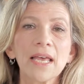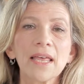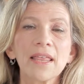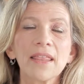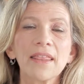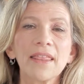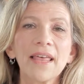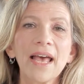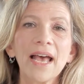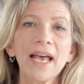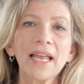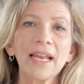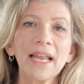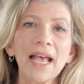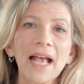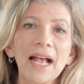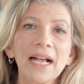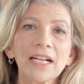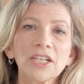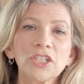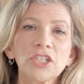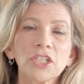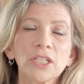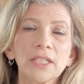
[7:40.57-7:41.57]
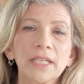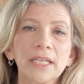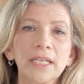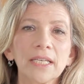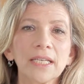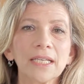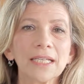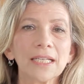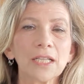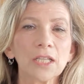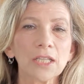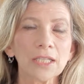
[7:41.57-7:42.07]
that actually
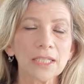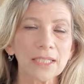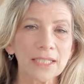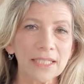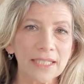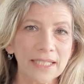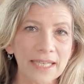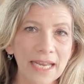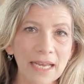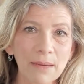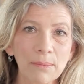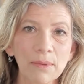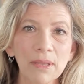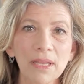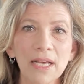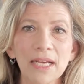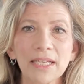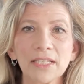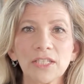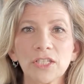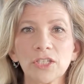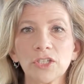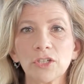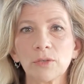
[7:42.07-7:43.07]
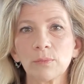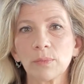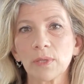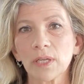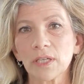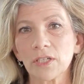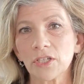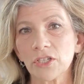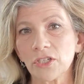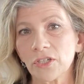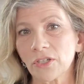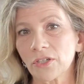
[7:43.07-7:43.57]
stabilizes your
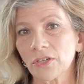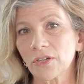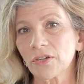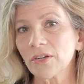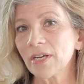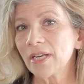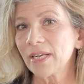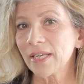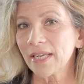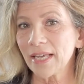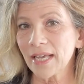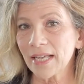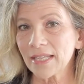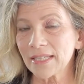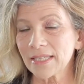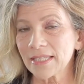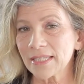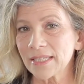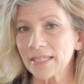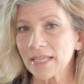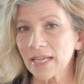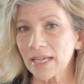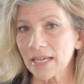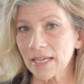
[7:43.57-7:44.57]
blood sugar. It gets,